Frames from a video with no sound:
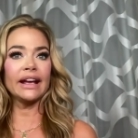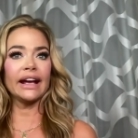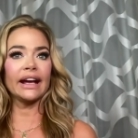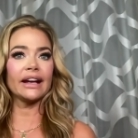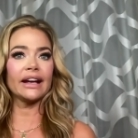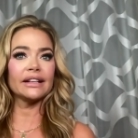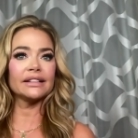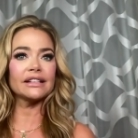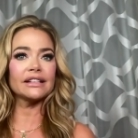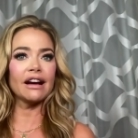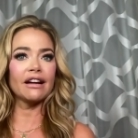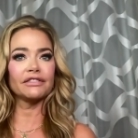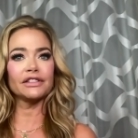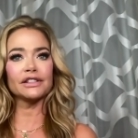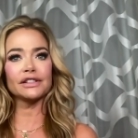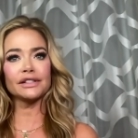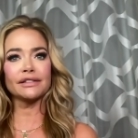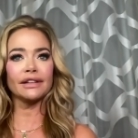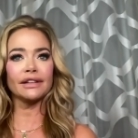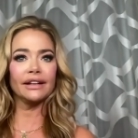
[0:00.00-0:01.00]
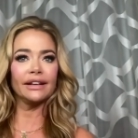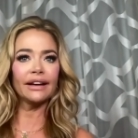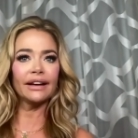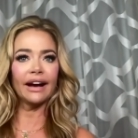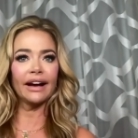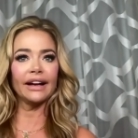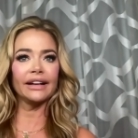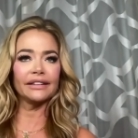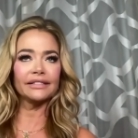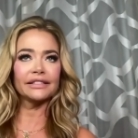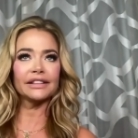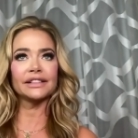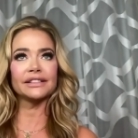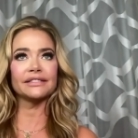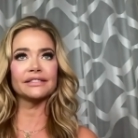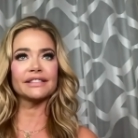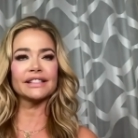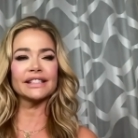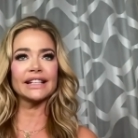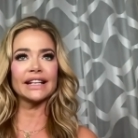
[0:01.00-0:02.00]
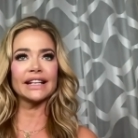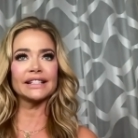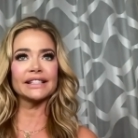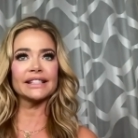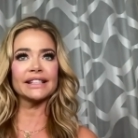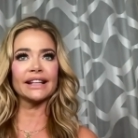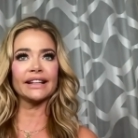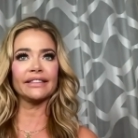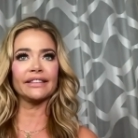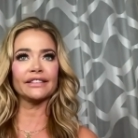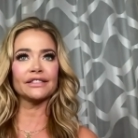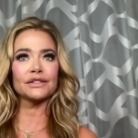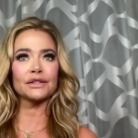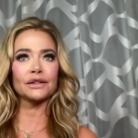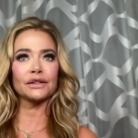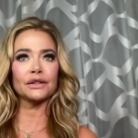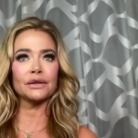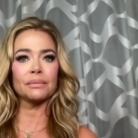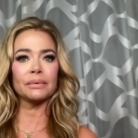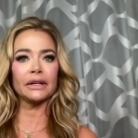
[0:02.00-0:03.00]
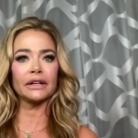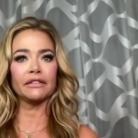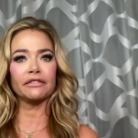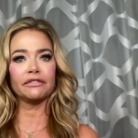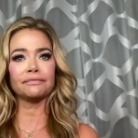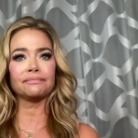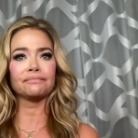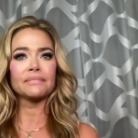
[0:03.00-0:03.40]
and obviously I can sense that there's a little bit of,